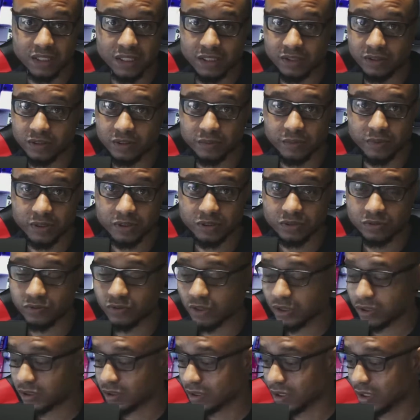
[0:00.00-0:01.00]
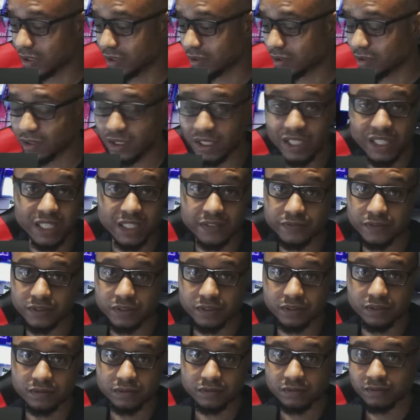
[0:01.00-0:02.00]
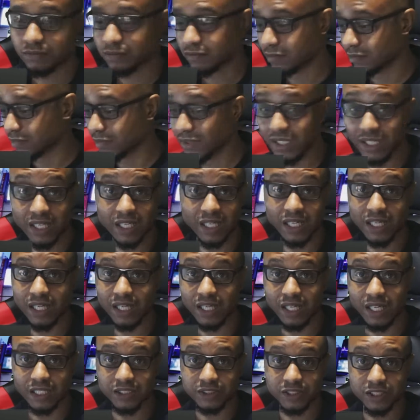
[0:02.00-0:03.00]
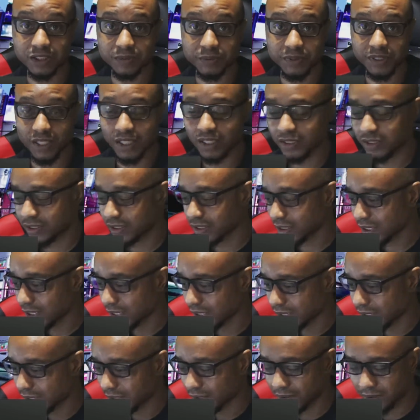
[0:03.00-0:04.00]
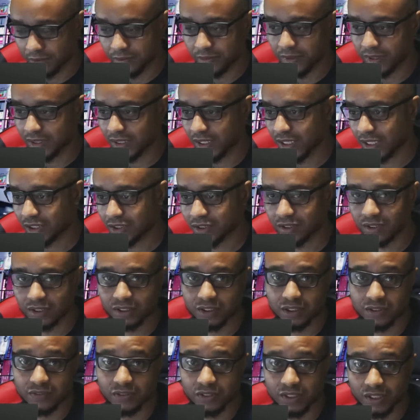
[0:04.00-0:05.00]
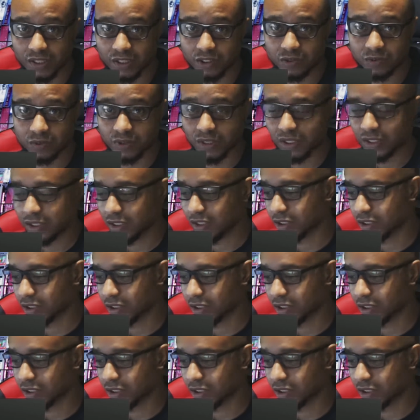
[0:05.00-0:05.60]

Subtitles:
and not be a rock star. I haven't. Just being honest. But yeah, so interview cake is one I